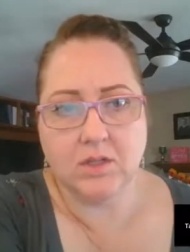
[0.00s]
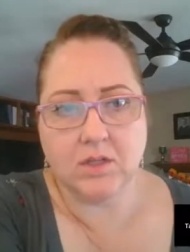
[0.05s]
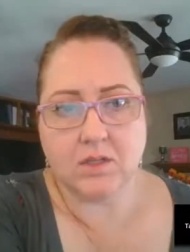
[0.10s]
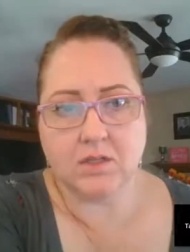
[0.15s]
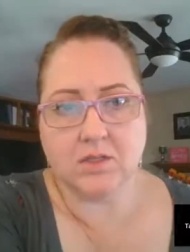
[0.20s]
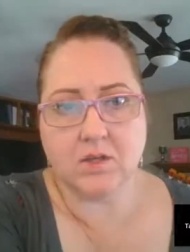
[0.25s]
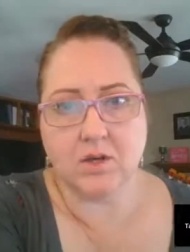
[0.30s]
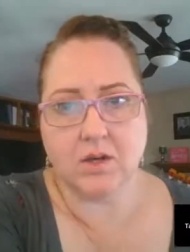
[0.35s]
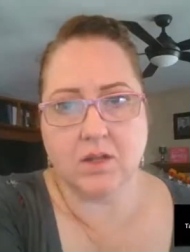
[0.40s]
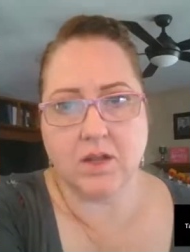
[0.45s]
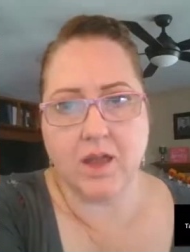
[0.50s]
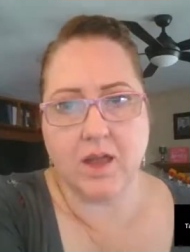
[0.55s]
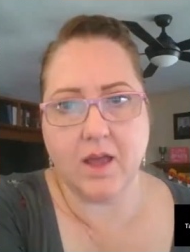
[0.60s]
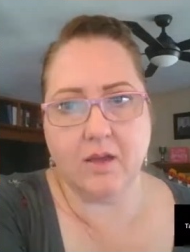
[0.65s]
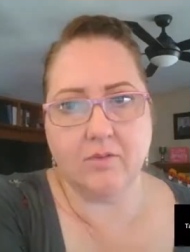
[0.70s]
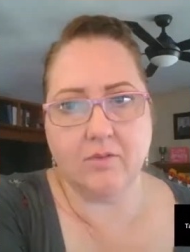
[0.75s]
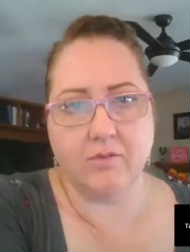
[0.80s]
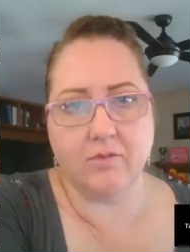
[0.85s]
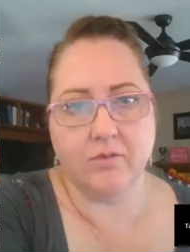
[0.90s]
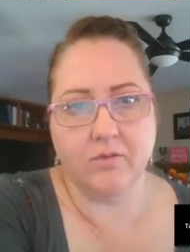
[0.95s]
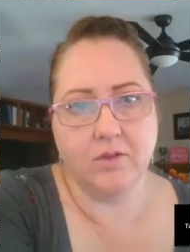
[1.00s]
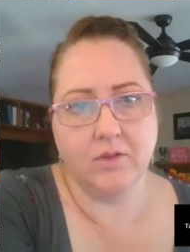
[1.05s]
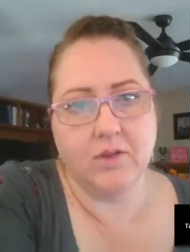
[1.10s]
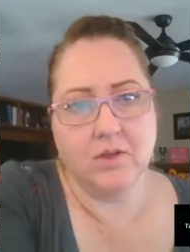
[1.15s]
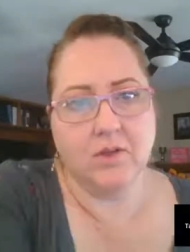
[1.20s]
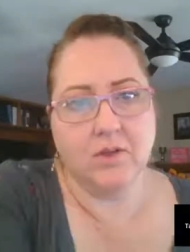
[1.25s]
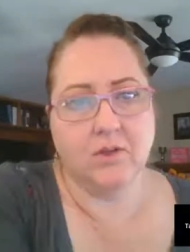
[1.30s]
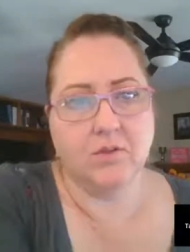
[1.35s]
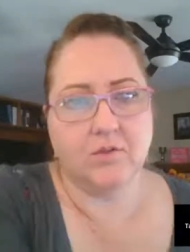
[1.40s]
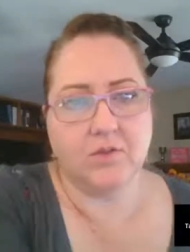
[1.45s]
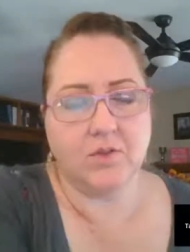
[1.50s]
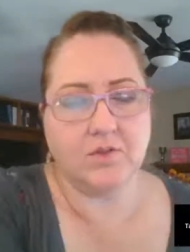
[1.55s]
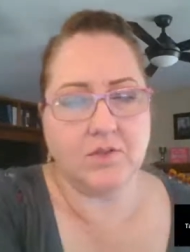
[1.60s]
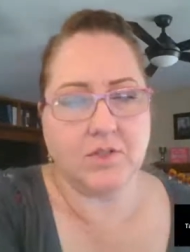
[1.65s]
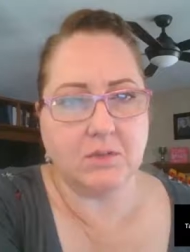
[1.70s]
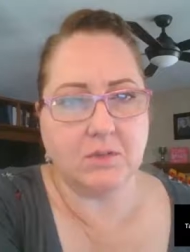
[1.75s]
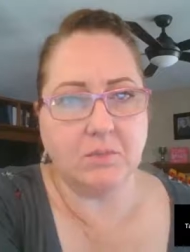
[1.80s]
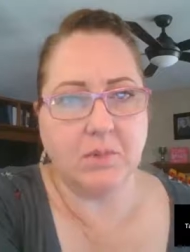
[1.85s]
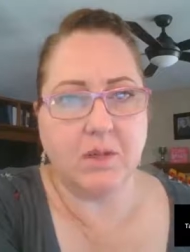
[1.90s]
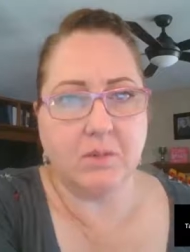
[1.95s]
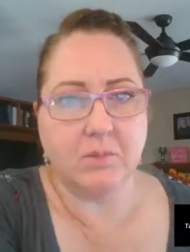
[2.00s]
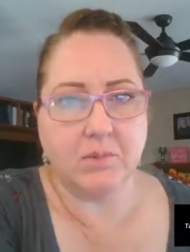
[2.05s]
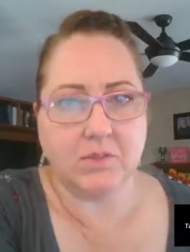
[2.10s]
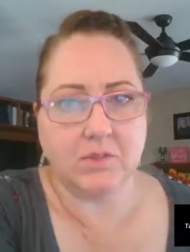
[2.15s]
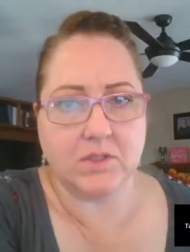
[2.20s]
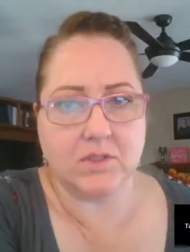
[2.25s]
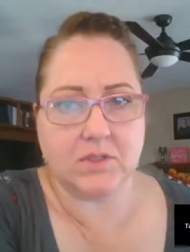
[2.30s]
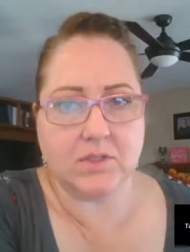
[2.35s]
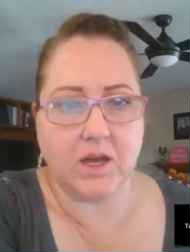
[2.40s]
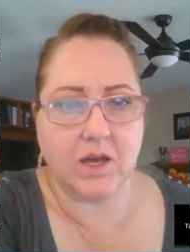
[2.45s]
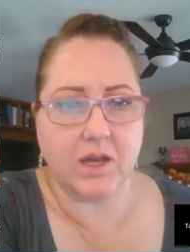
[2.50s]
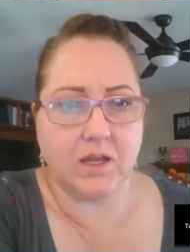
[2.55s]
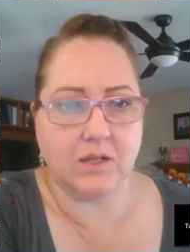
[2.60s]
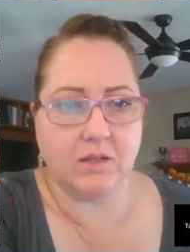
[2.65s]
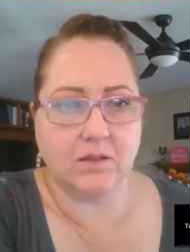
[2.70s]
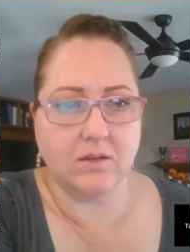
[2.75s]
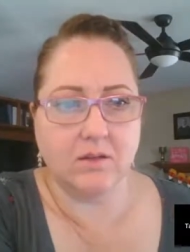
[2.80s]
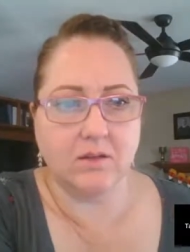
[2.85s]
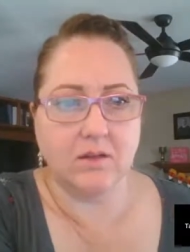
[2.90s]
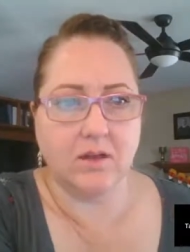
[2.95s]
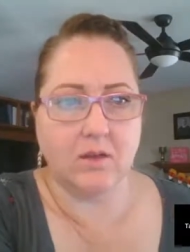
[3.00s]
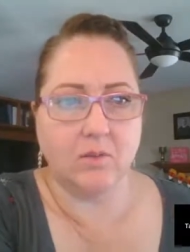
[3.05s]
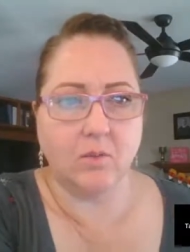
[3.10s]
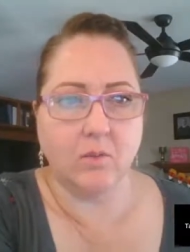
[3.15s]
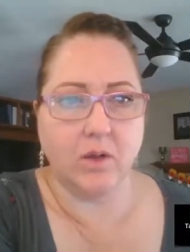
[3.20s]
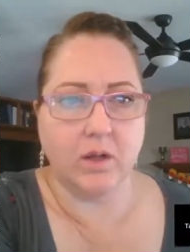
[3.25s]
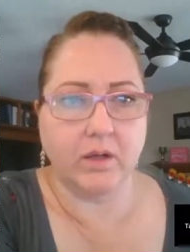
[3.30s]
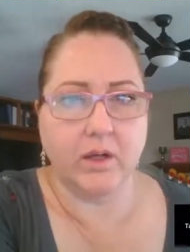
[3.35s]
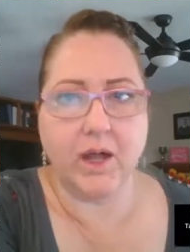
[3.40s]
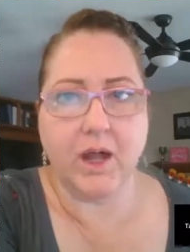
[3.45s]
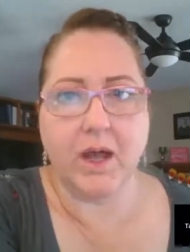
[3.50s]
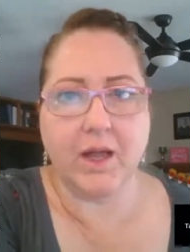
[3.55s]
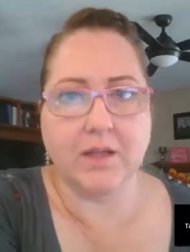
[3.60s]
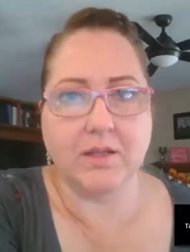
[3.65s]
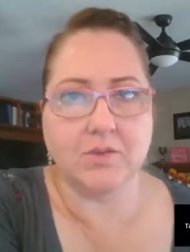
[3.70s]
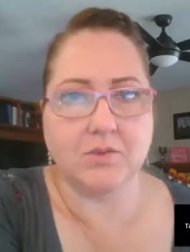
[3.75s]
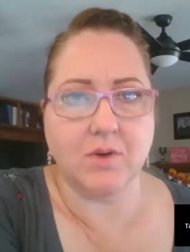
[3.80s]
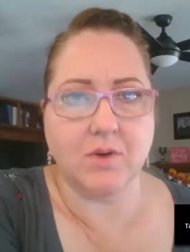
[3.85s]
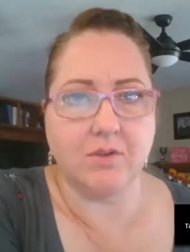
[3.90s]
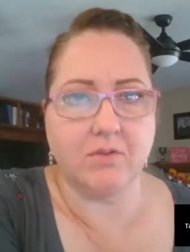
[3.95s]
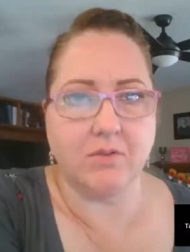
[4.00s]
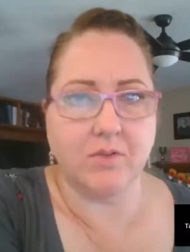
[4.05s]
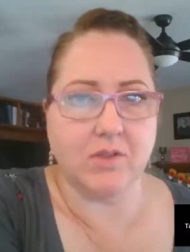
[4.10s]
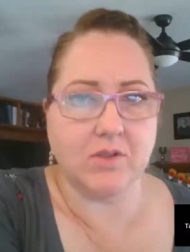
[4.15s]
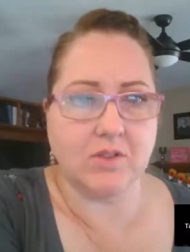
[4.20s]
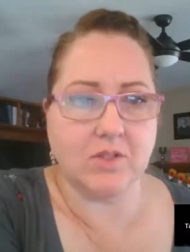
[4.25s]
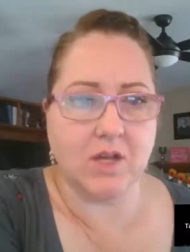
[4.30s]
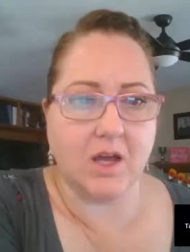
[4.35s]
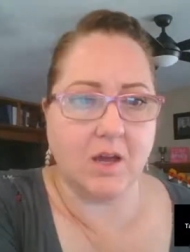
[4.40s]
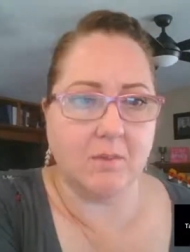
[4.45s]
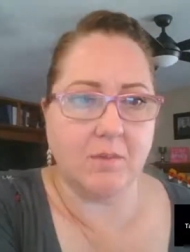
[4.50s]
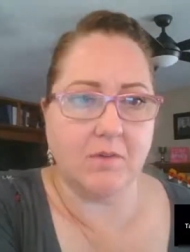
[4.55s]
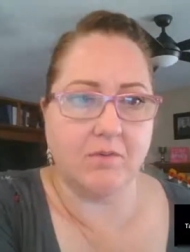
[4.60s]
It's hard to have 15 people decide that one guy is right for the job